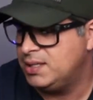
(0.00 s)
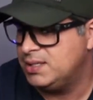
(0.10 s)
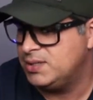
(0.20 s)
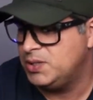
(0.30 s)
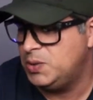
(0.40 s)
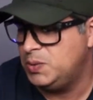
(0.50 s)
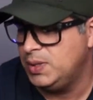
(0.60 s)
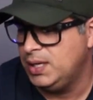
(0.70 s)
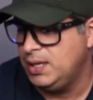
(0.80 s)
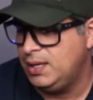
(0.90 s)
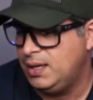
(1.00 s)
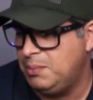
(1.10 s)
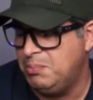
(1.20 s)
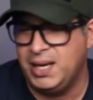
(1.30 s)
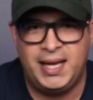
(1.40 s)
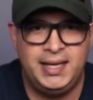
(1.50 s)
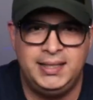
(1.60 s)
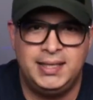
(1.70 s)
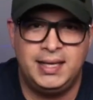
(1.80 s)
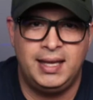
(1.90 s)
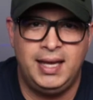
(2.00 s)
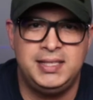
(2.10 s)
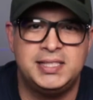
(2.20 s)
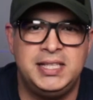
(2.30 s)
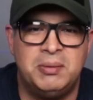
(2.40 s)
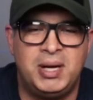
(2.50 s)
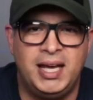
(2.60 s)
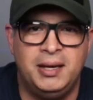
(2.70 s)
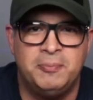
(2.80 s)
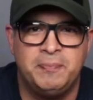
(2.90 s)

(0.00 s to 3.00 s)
because there's no blind HDMI.